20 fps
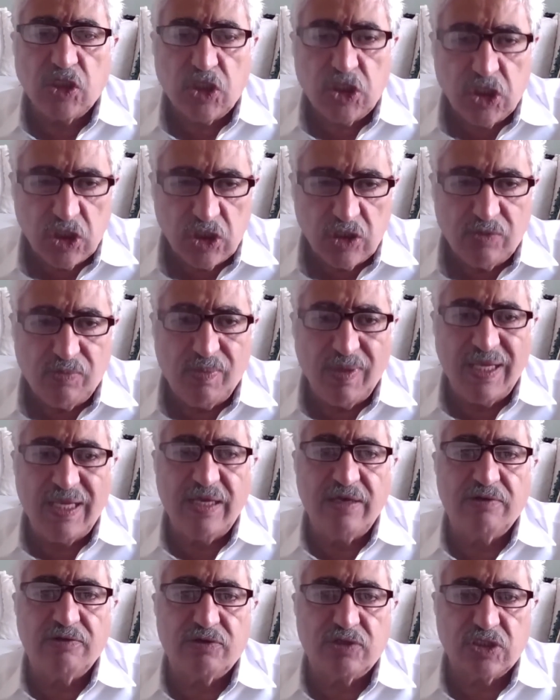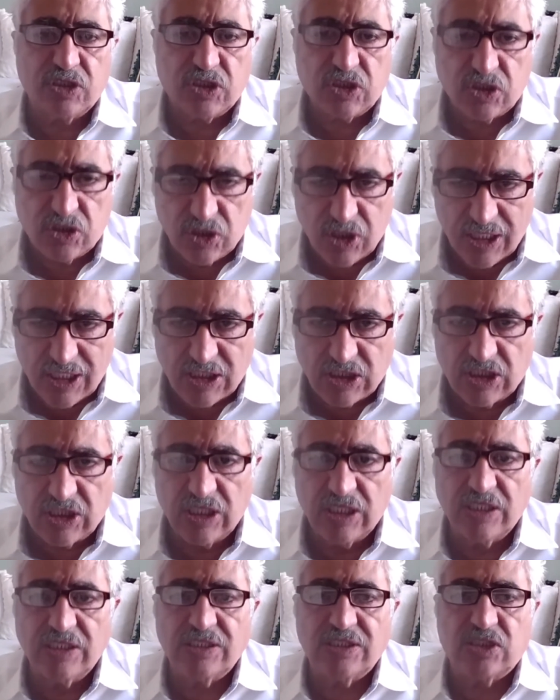there should be
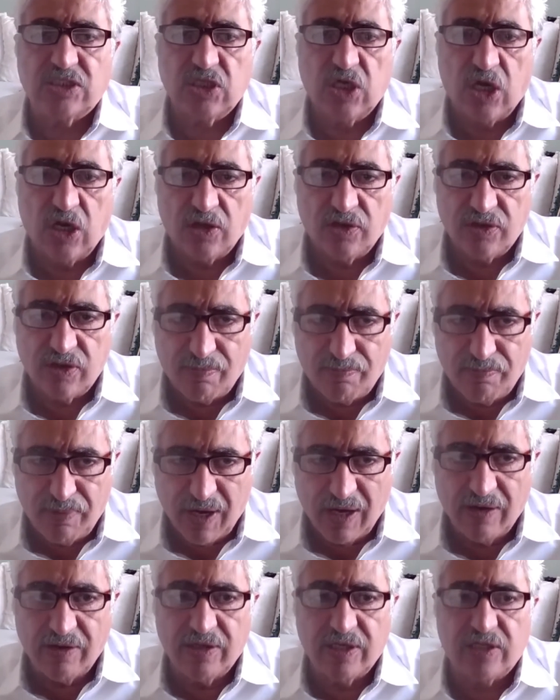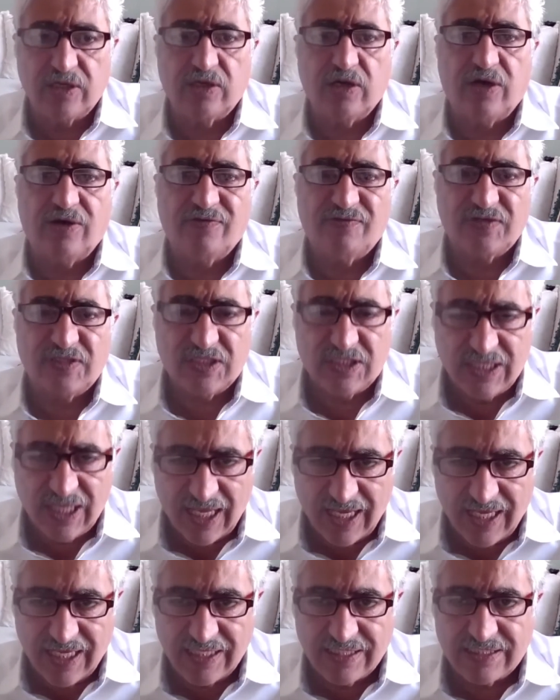restrictions on the power of
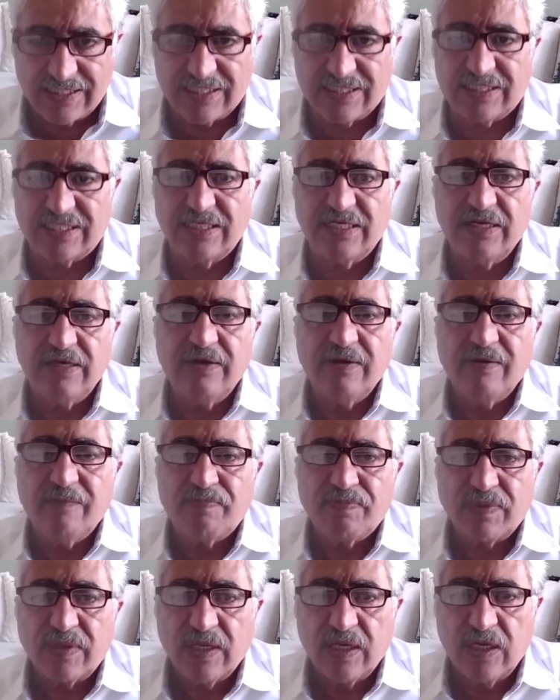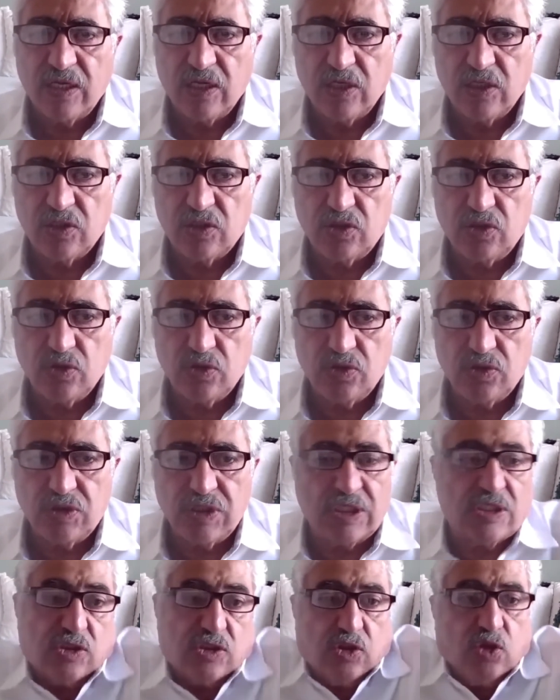states
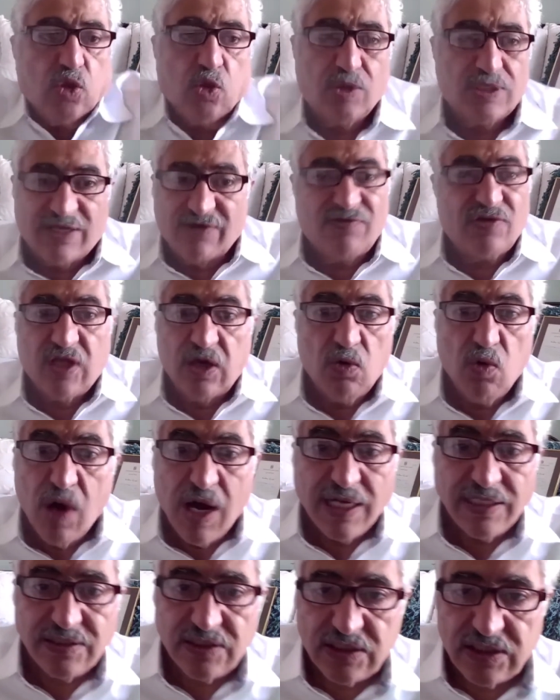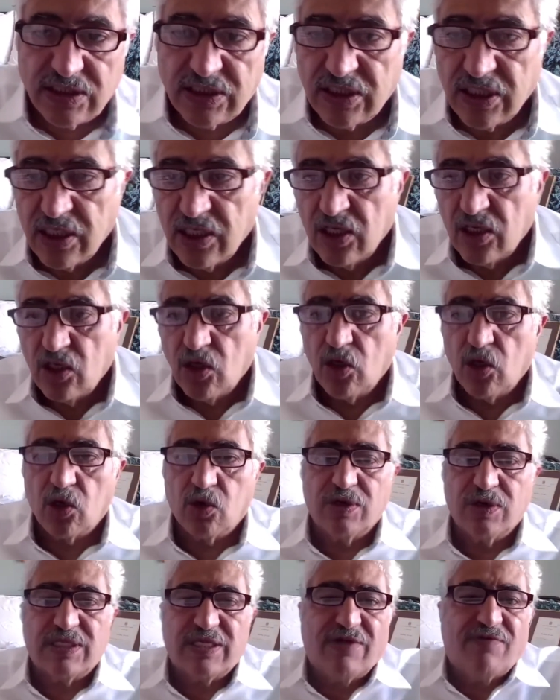to just do whatever they want,
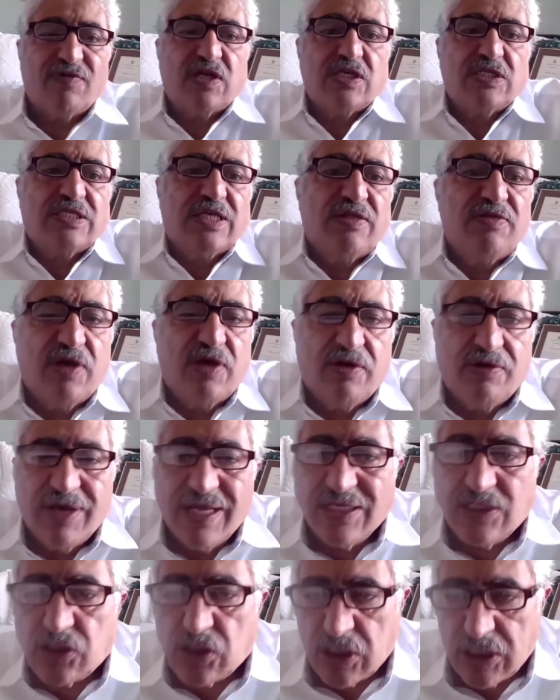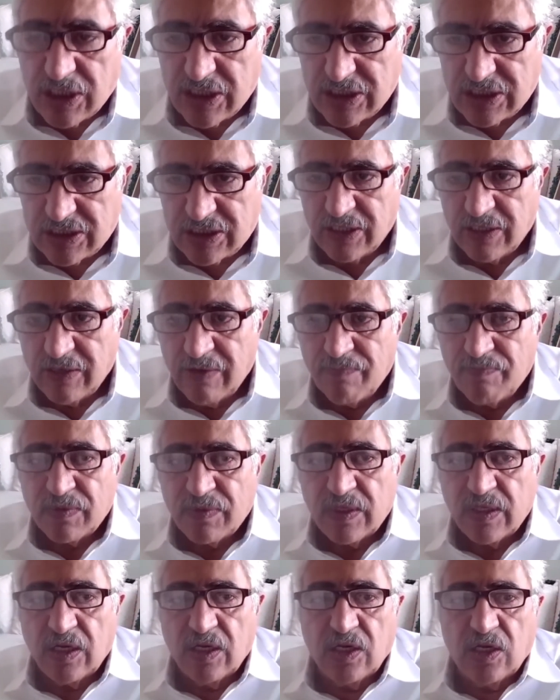or whatever is in their interest,
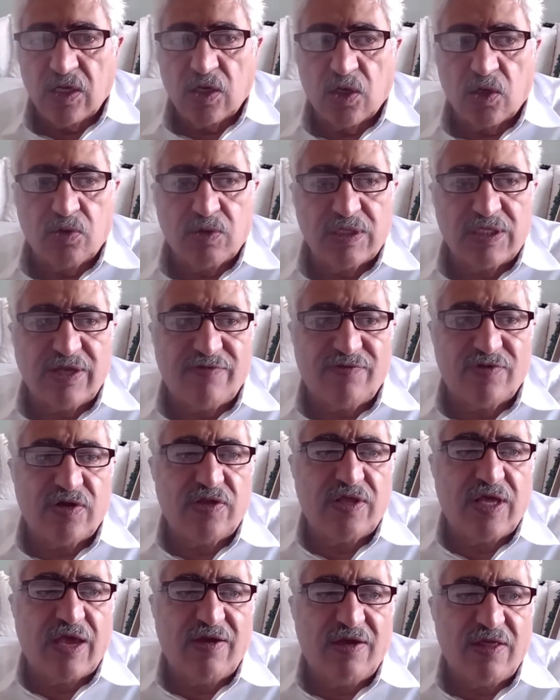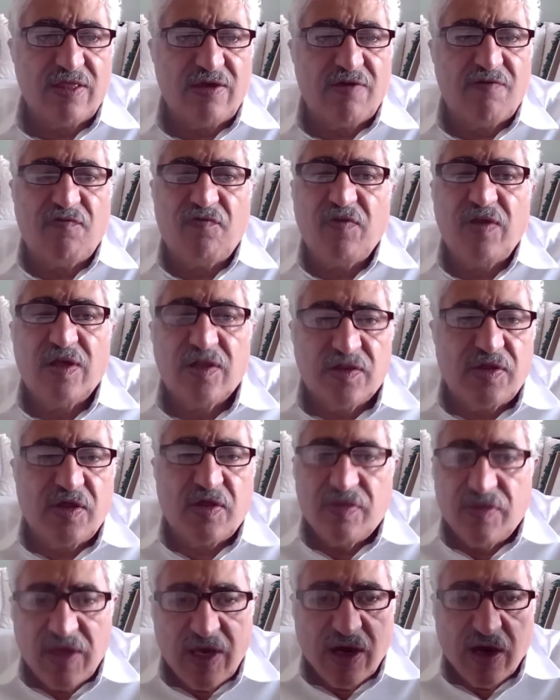or whatever they
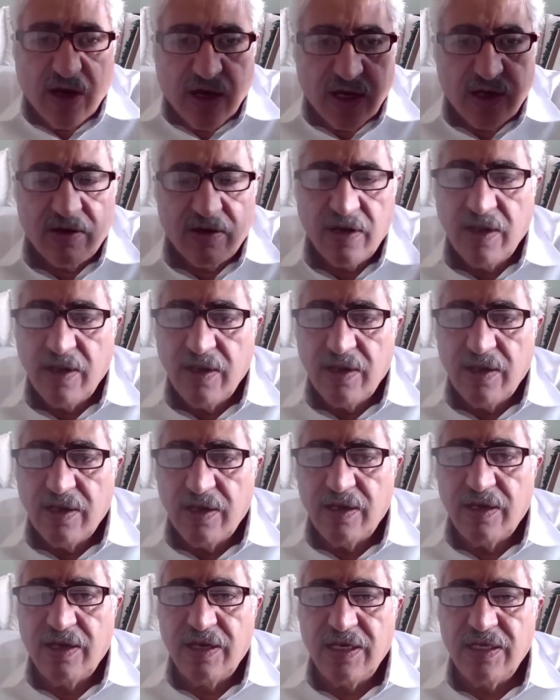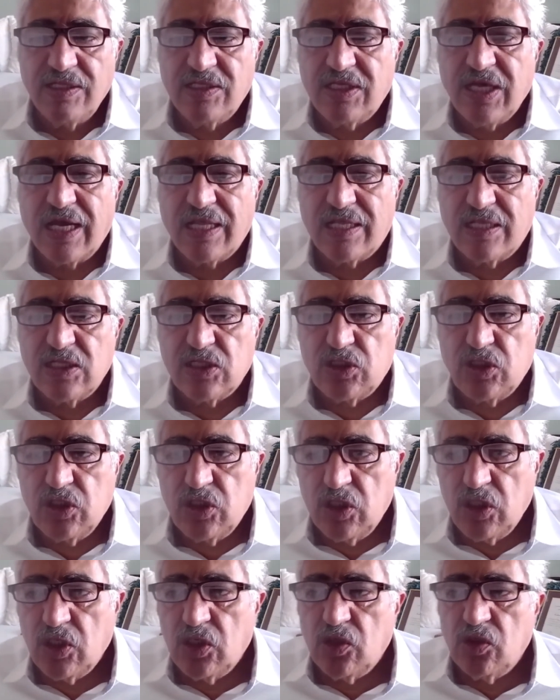feel that they are
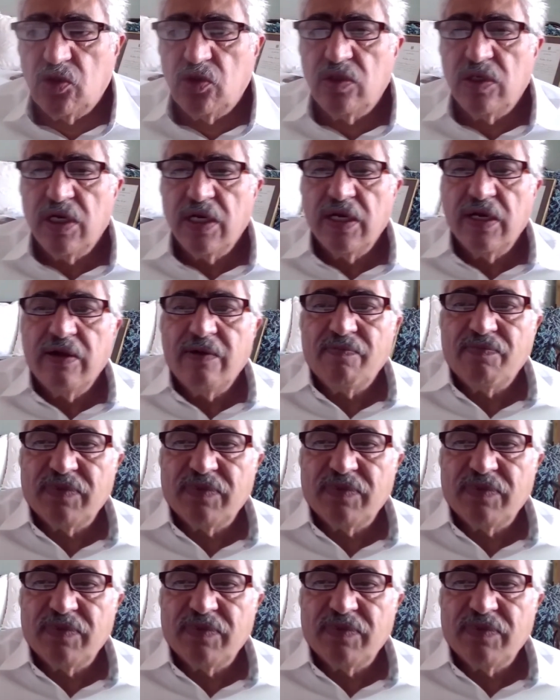entitled to do,